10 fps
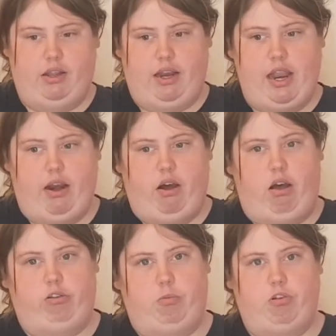and then
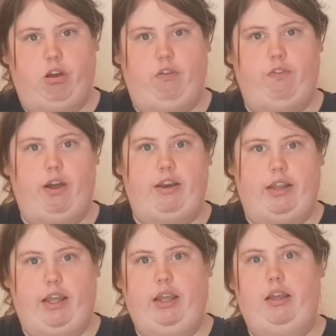ask them to go find
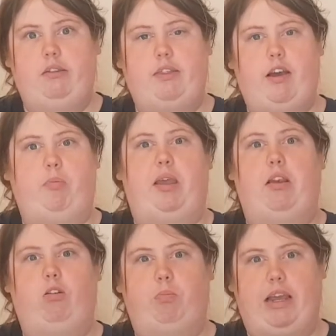it, that'll be
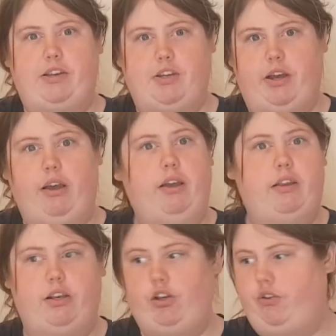a lot better
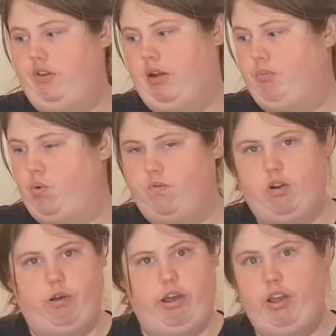than using that ball
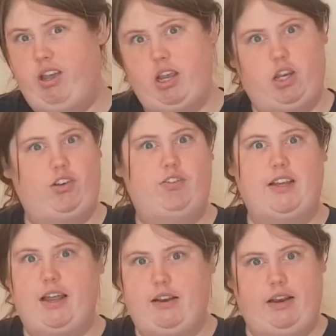thrower and just
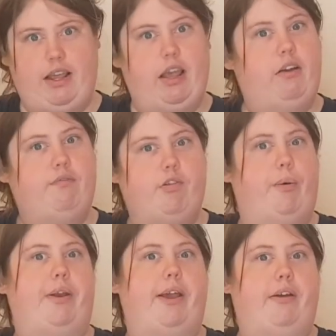standing there
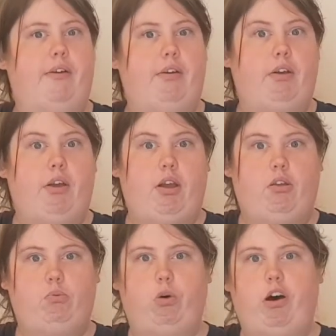throwing it.
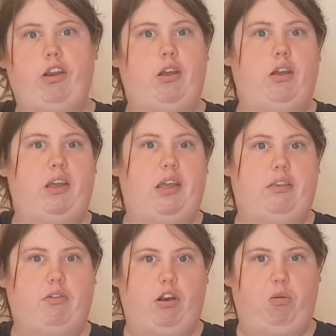It's one,
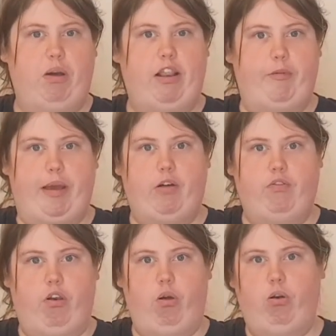it's going to wear them out
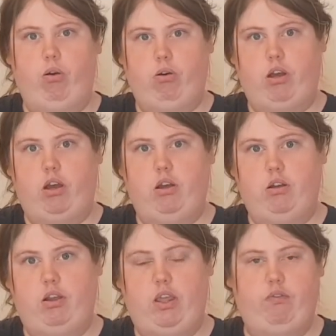for a lot longer,
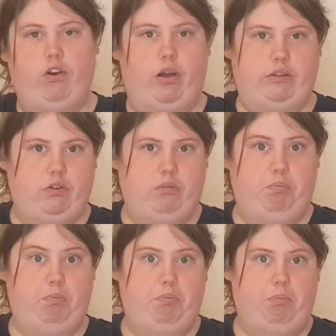even though it's
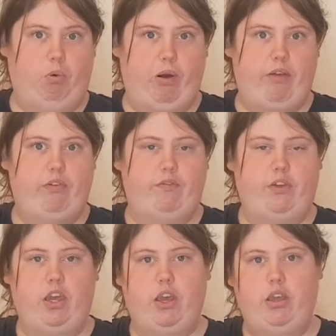more effort for
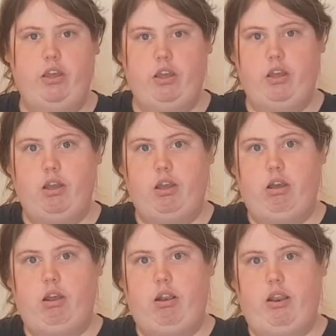you.
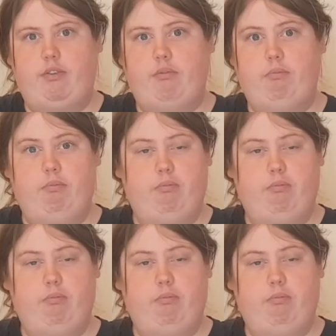It's